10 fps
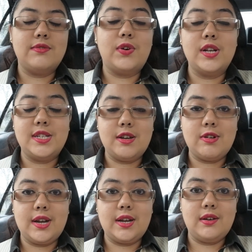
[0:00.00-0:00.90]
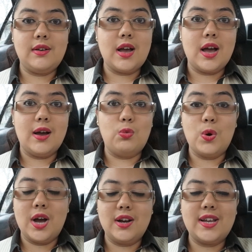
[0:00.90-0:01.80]
volunteering
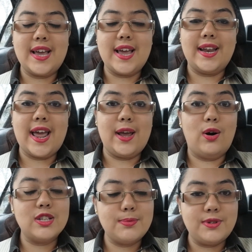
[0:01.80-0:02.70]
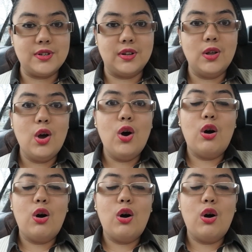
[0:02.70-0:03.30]
work in a hospital,